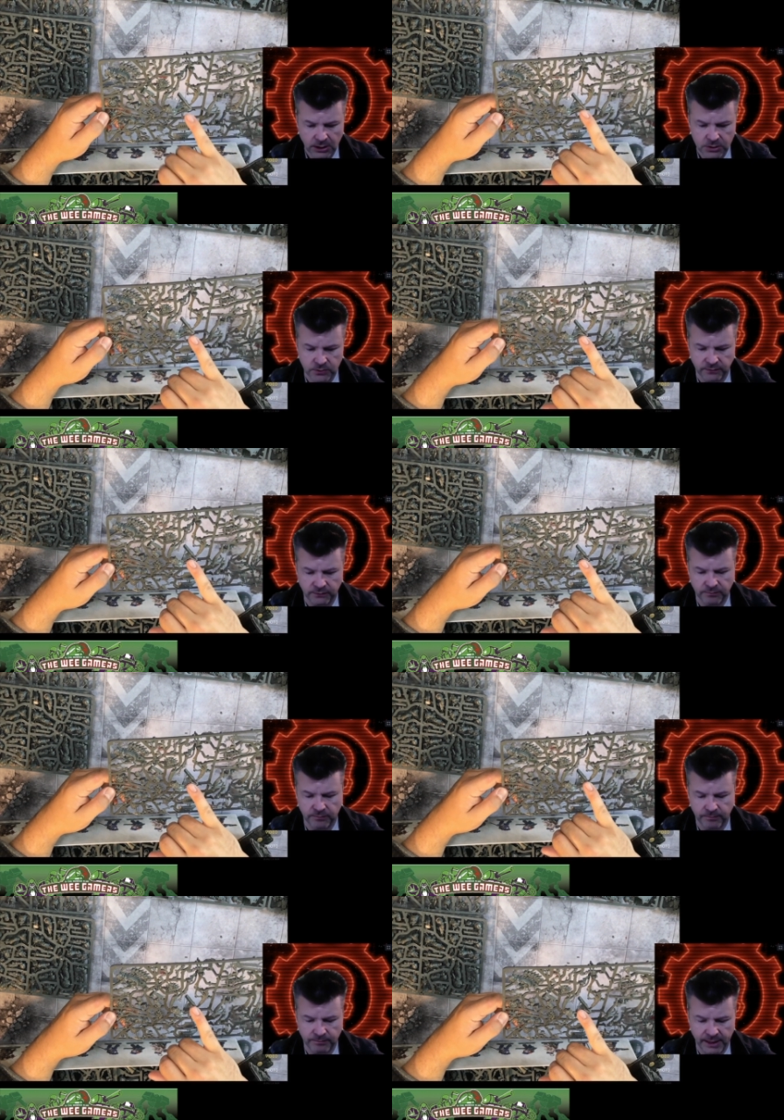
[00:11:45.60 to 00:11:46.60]
So we've
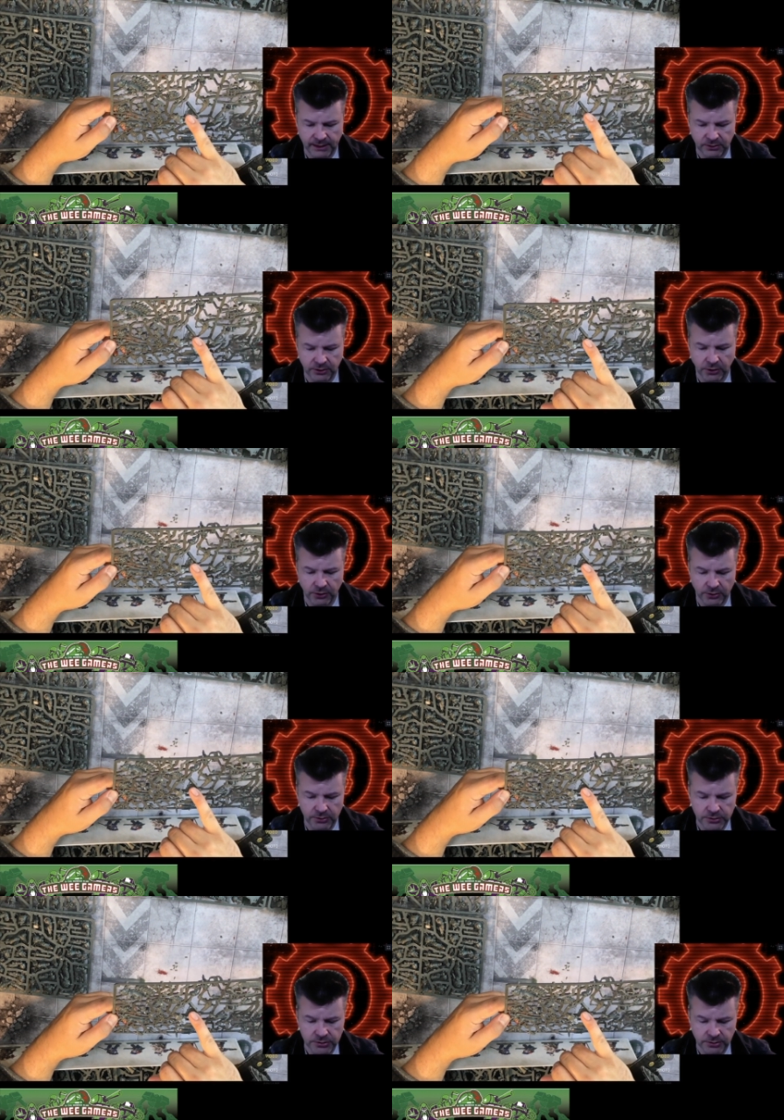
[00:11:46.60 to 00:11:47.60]
metal
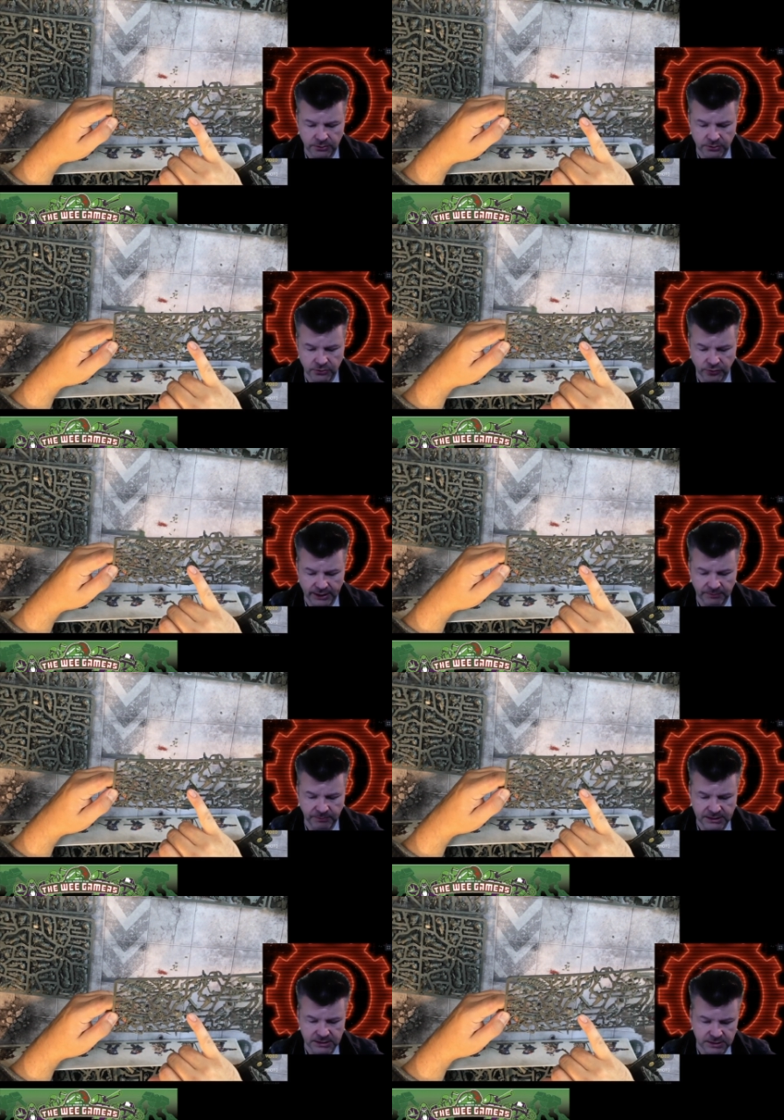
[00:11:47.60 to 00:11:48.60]
girders and cracked
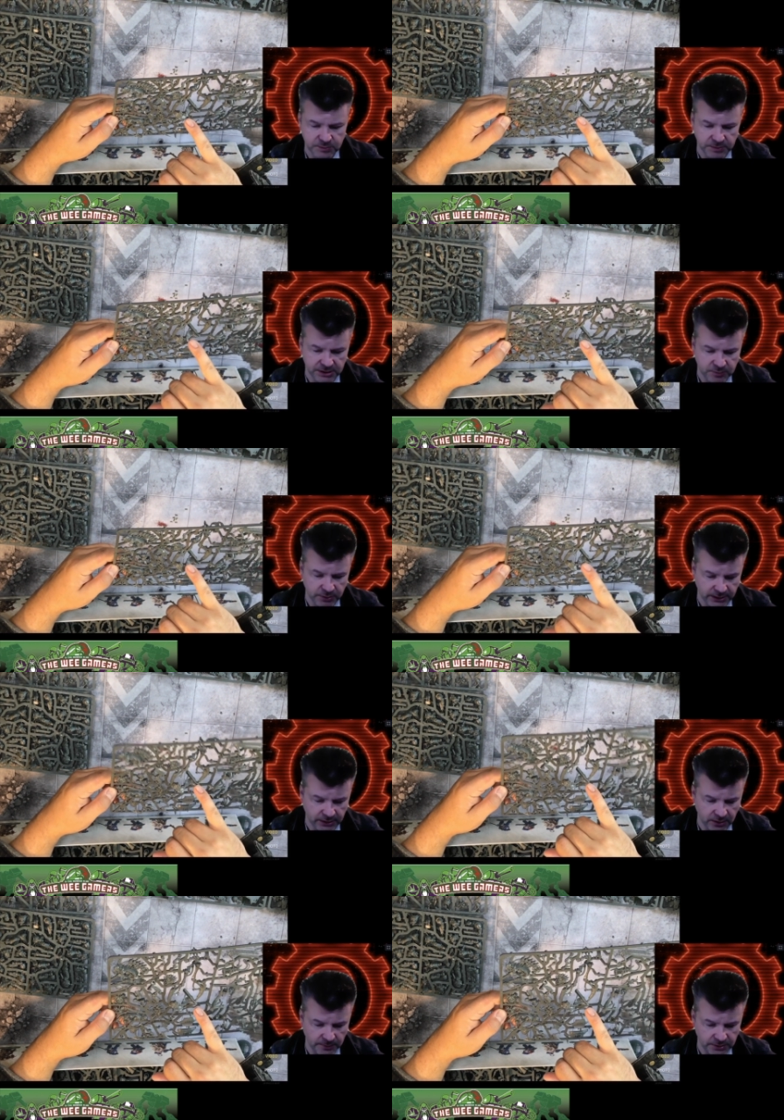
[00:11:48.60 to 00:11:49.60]
bits of Space Marine
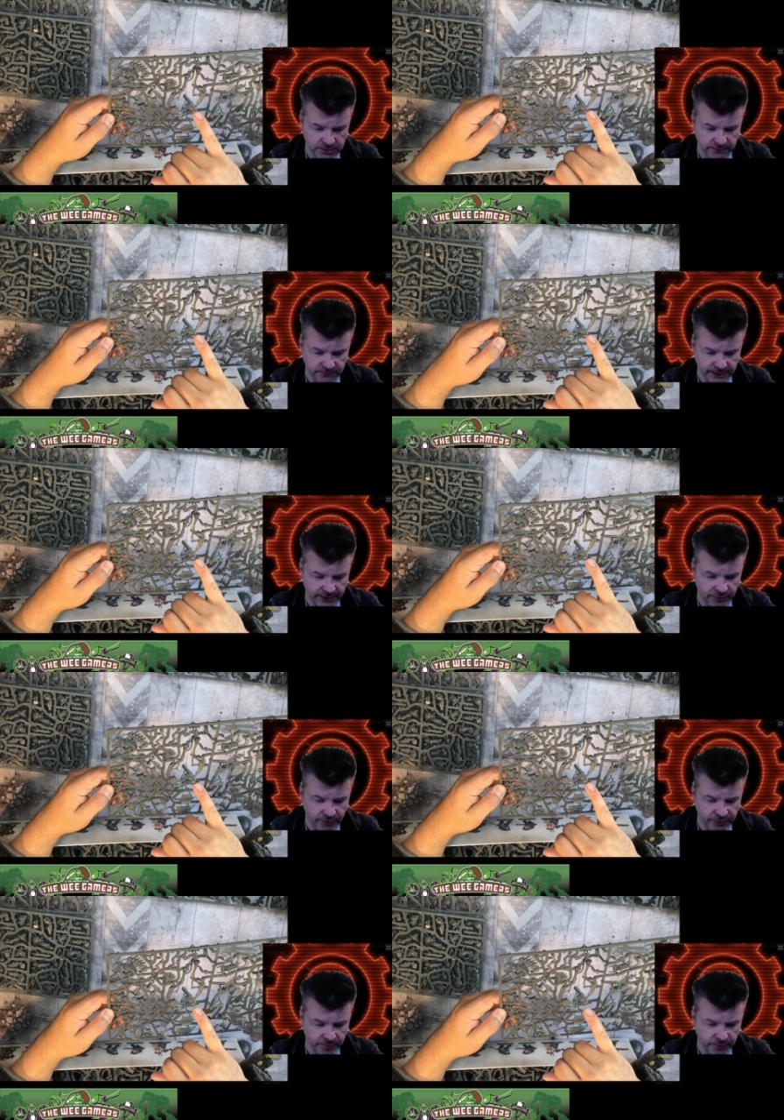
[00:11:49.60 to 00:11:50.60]
armor and stuff lying
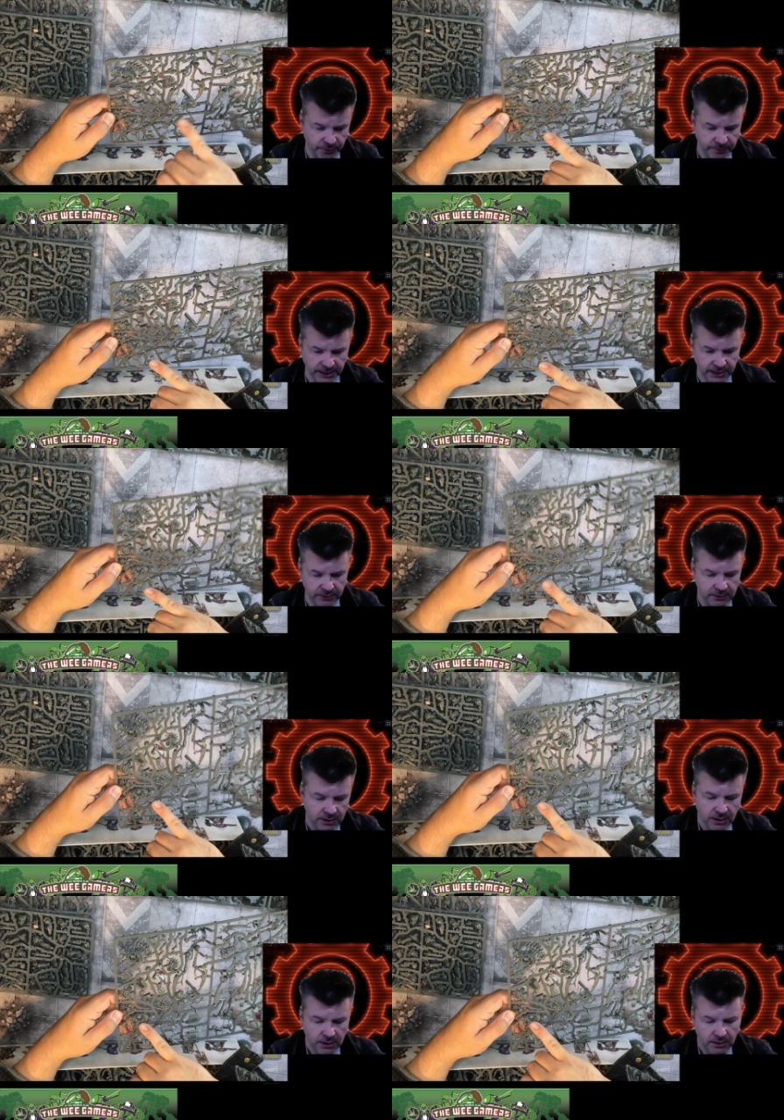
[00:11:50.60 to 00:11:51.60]
around the bottom here.
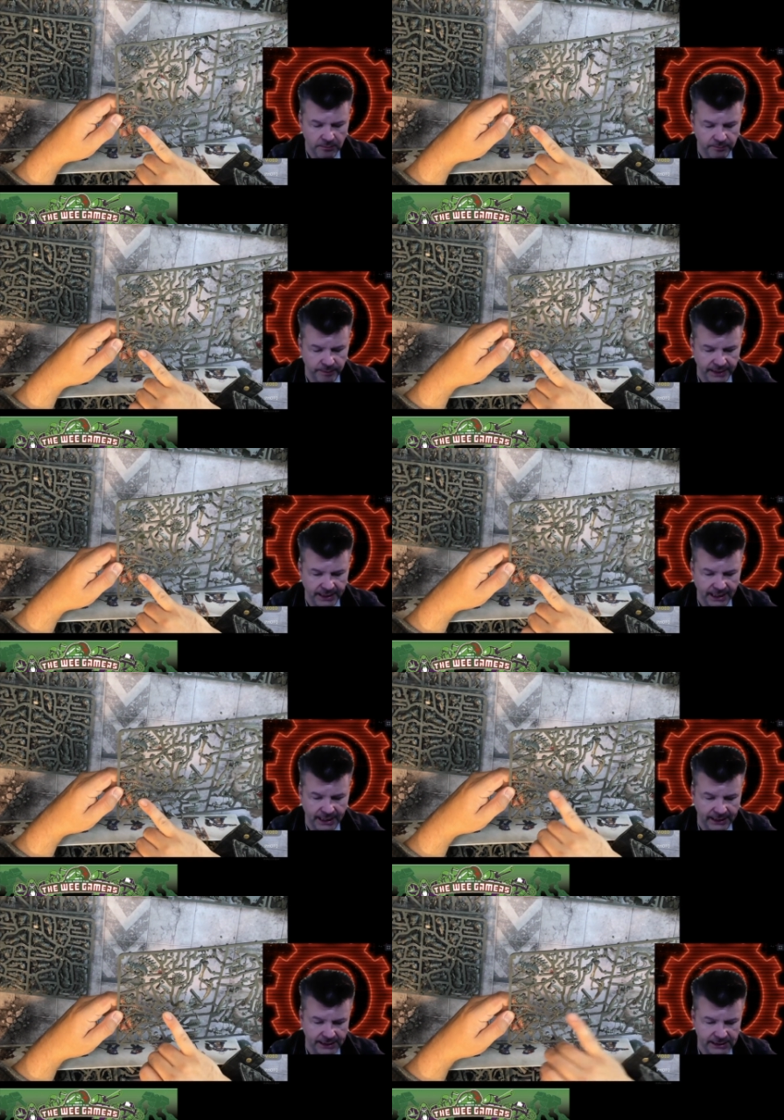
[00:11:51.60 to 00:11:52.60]
Big
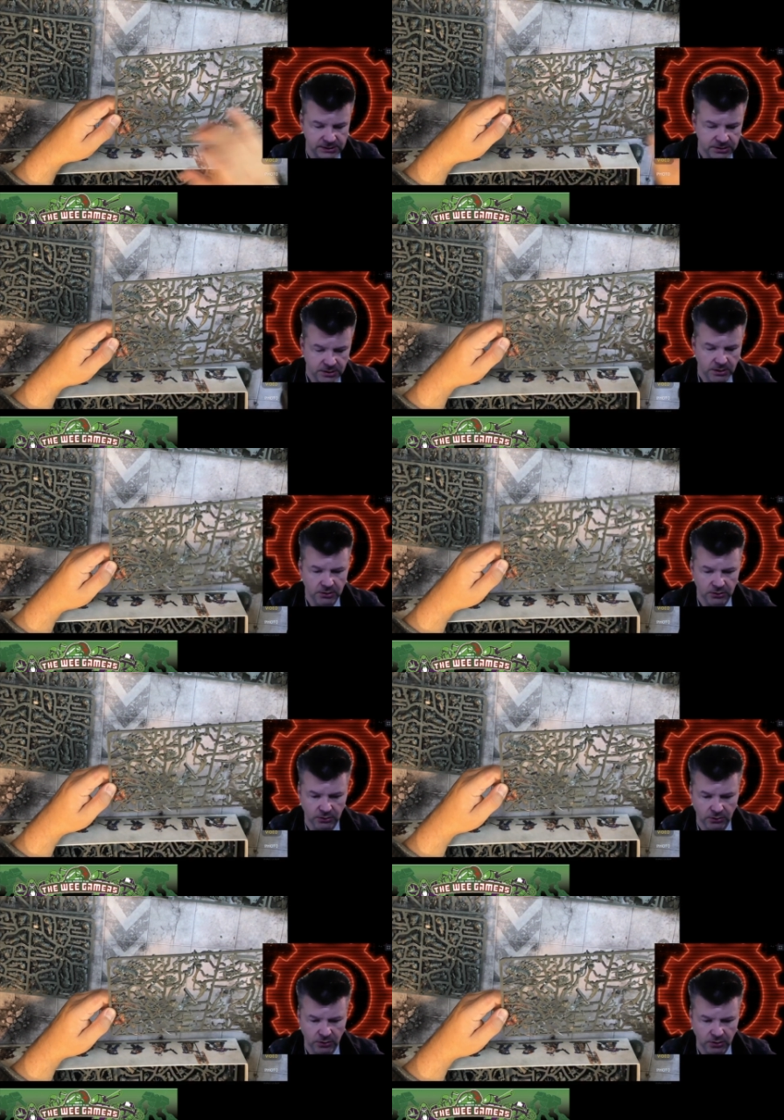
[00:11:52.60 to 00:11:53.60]
eyes,
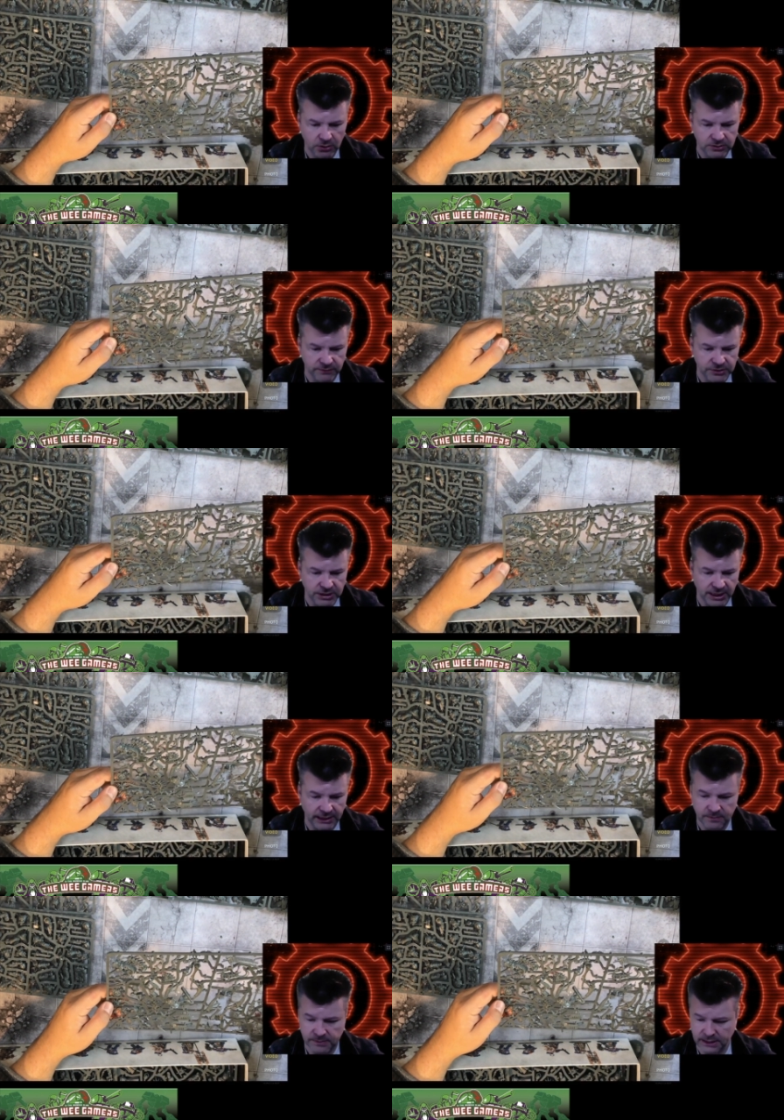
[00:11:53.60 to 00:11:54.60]
lots of
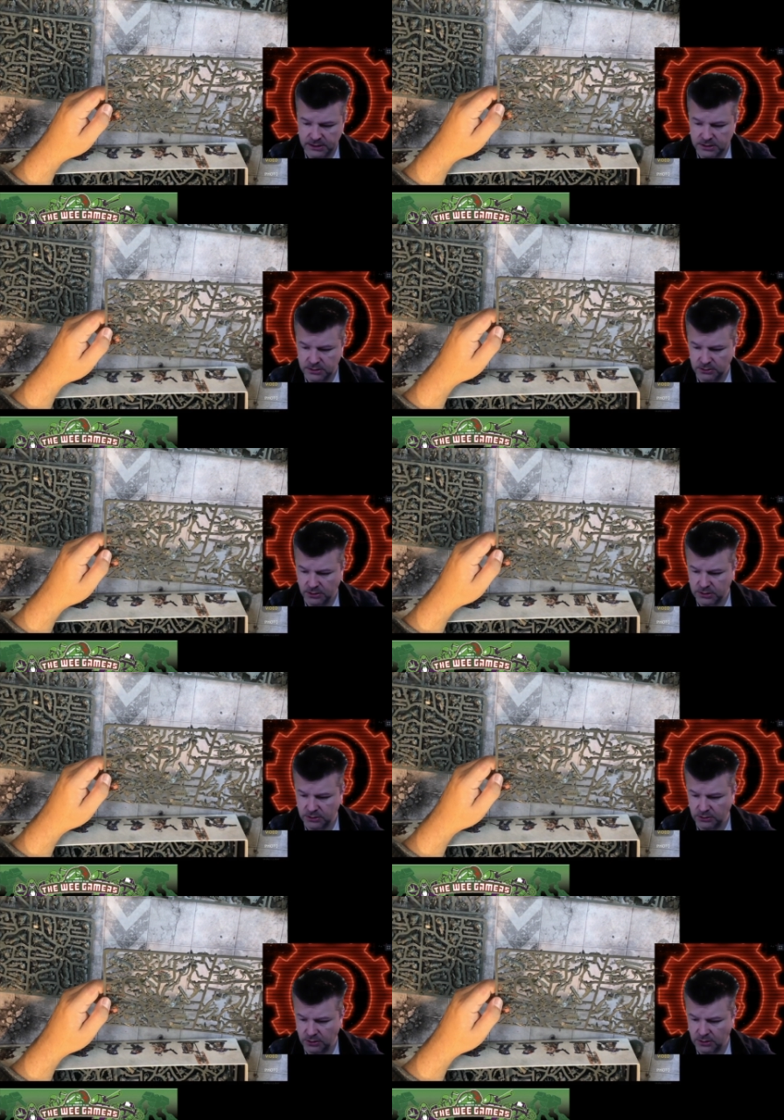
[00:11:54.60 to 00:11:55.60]
jaggy bits, lots and
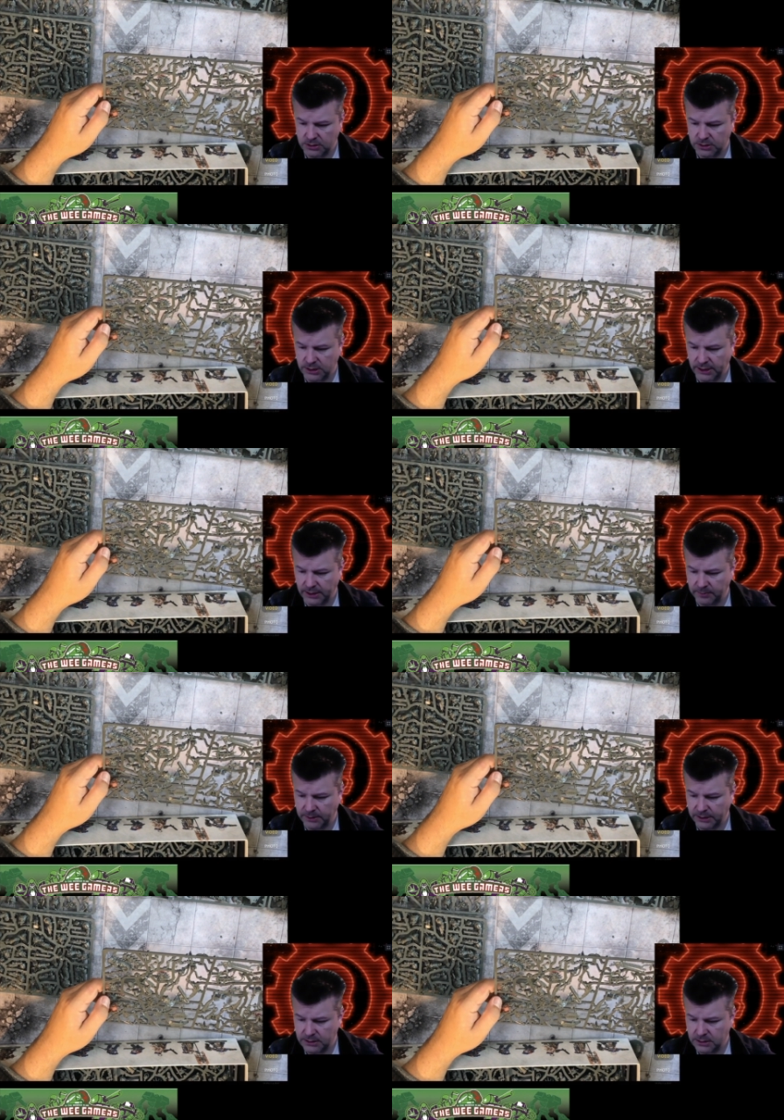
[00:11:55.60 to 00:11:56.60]
lots of jaggy
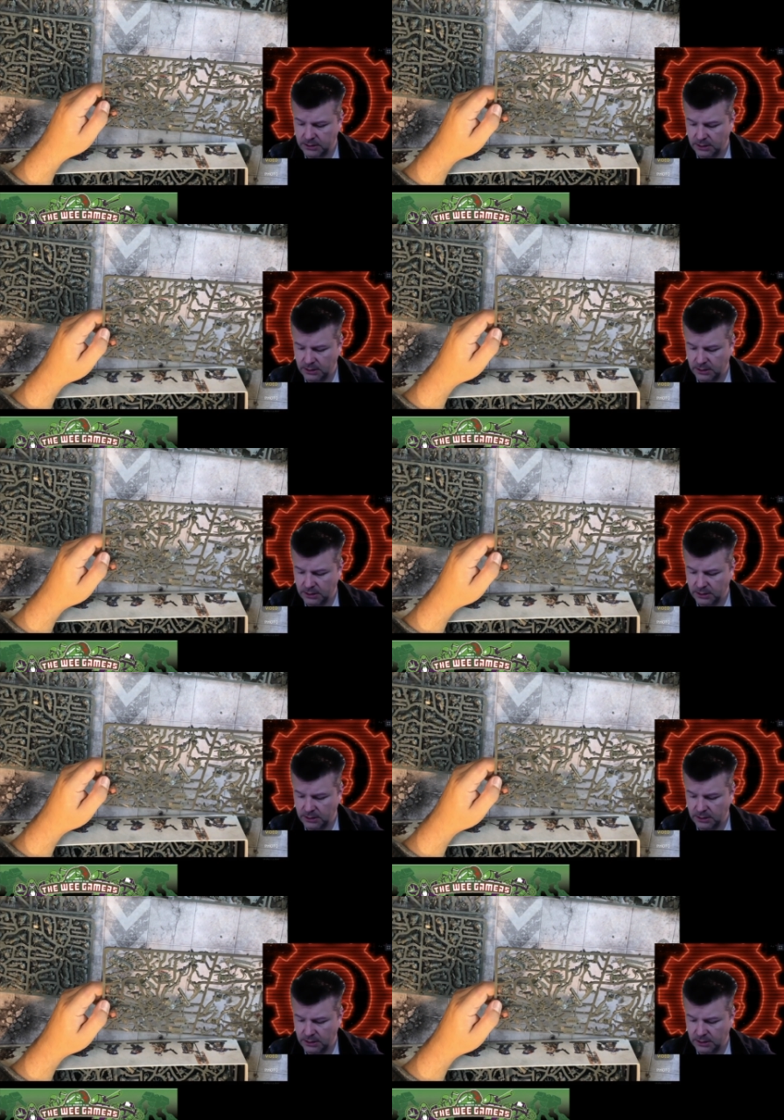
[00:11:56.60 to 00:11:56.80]
bits.